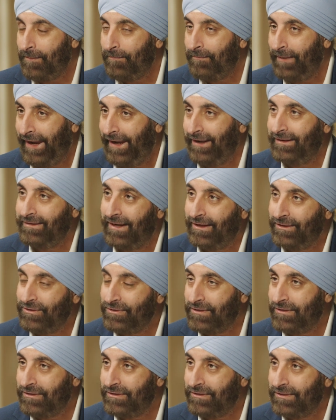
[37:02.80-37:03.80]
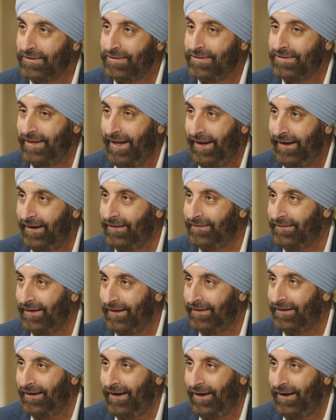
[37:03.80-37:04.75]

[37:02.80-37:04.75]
pay attention to science, I